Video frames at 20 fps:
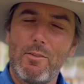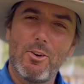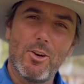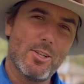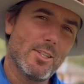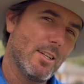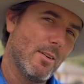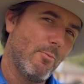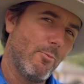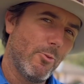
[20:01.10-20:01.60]

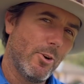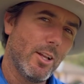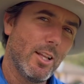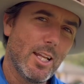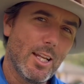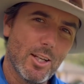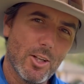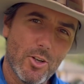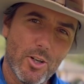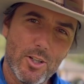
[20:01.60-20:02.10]
got some
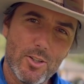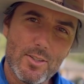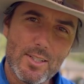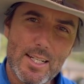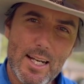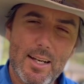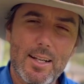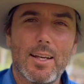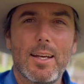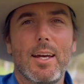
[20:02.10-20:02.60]
really loyal,
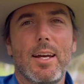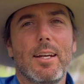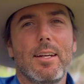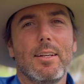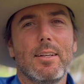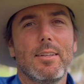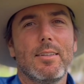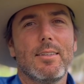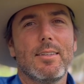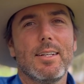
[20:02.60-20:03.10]

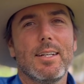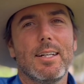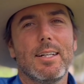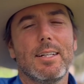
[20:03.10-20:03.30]
dedicated,